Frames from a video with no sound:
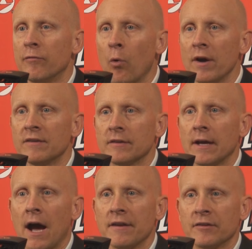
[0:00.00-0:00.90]
a voice, a
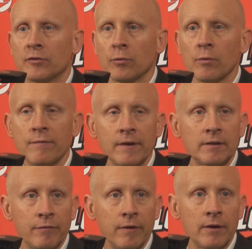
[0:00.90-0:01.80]
guy that's a terrific
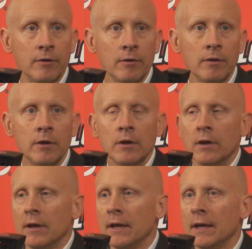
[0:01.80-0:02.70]
defender,
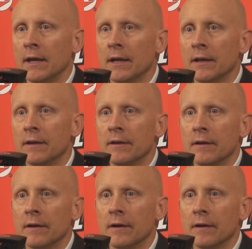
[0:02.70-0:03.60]
and
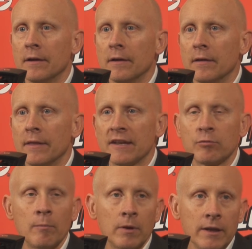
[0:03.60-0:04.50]
that's
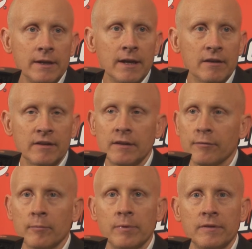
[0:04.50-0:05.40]
what Malik is at
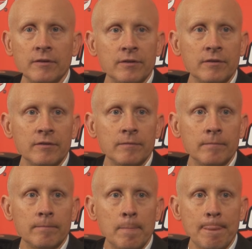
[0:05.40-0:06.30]
different positions.
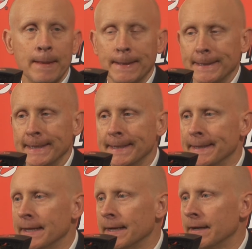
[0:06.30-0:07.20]

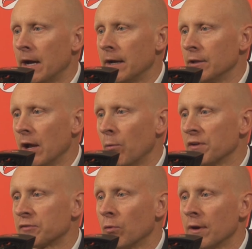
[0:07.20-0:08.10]
And, you know, I
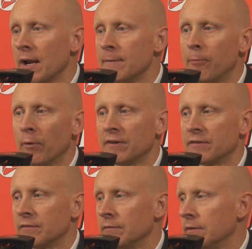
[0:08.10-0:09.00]
want to score 90
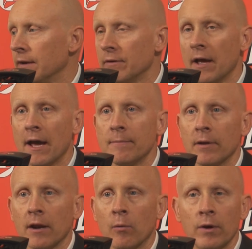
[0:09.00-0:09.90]
points every night,
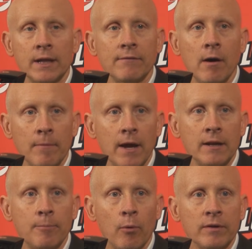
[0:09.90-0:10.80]
but I don't want to give up
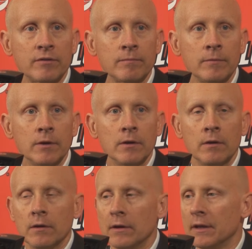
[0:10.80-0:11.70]
90 points.
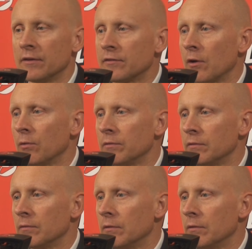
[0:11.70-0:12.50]
And so